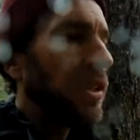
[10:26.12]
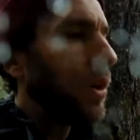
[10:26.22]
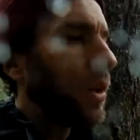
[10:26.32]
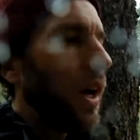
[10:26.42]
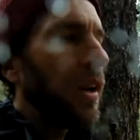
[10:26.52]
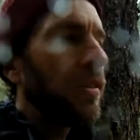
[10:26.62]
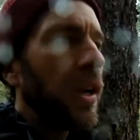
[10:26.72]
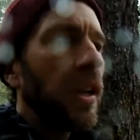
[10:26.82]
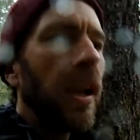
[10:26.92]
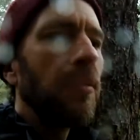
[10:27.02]
A
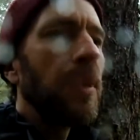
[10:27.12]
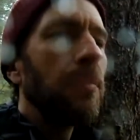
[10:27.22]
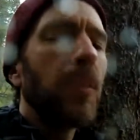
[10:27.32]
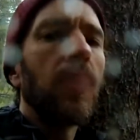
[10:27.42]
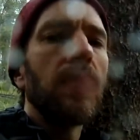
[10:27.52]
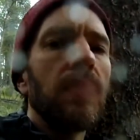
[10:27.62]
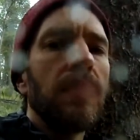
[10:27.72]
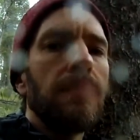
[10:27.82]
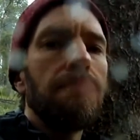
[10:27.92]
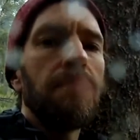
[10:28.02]
lot of people,
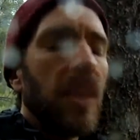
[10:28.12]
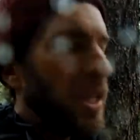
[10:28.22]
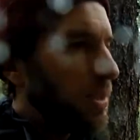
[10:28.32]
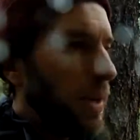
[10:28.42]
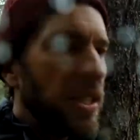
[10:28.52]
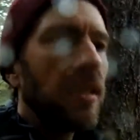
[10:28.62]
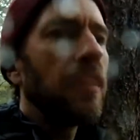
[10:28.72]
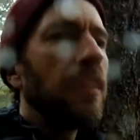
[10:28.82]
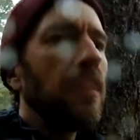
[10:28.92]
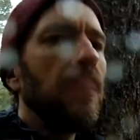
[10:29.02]

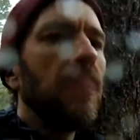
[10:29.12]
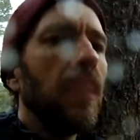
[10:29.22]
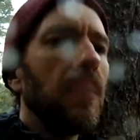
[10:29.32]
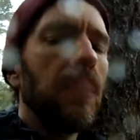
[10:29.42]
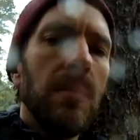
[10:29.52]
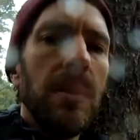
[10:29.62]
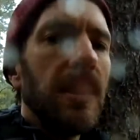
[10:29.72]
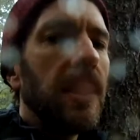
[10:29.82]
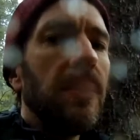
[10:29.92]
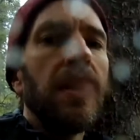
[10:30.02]
especially
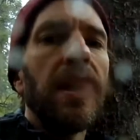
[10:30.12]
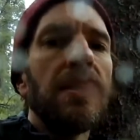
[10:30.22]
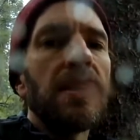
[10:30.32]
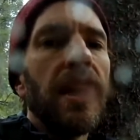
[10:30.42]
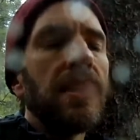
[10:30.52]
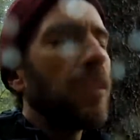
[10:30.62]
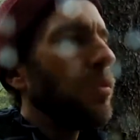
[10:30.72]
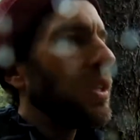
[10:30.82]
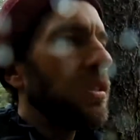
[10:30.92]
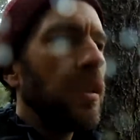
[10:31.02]
in the United States, in
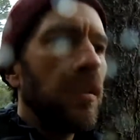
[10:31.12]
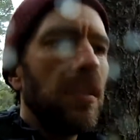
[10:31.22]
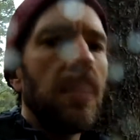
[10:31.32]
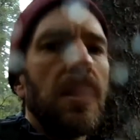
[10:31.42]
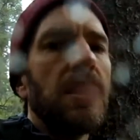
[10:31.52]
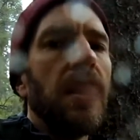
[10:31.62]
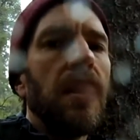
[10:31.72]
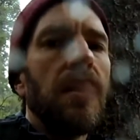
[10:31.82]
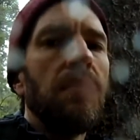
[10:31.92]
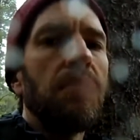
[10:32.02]
which there's such
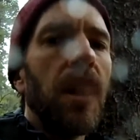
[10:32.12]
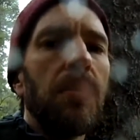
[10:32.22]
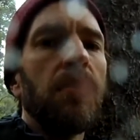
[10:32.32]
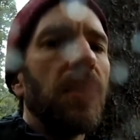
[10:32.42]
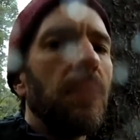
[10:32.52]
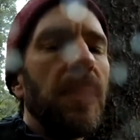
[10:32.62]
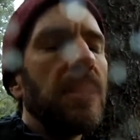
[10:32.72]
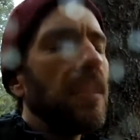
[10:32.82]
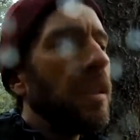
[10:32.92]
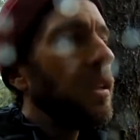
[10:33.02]
a problem with
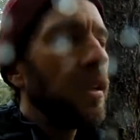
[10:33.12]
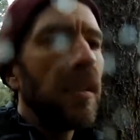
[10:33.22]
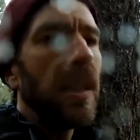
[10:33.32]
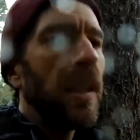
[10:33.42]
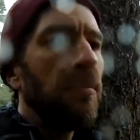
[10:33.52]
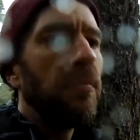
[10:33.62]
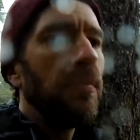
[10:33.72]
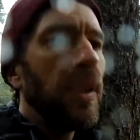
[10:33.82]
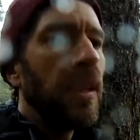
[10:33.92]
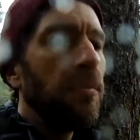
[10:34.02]
obesity, and
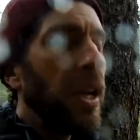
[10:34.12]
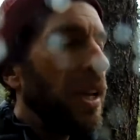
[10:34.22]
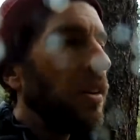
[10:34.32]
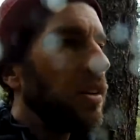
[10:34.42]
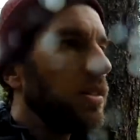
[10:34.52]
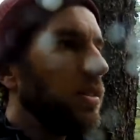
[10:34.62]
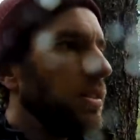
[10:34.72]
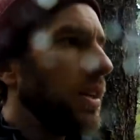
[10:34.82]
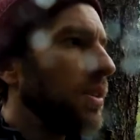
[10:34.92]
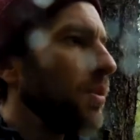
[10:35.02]
in many other countries
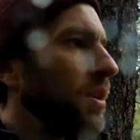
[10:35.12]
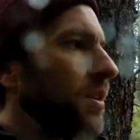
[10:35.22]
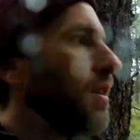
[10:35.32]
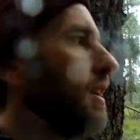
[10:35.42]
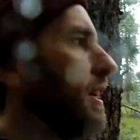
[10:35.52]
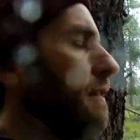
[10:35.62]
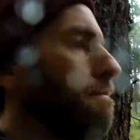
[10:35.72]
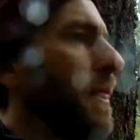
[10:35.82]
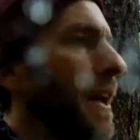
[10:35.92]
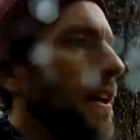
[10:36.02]
around the world,
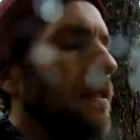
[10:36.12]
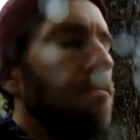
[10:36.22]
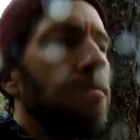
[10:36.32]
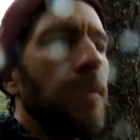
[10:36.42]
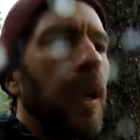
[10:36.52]
then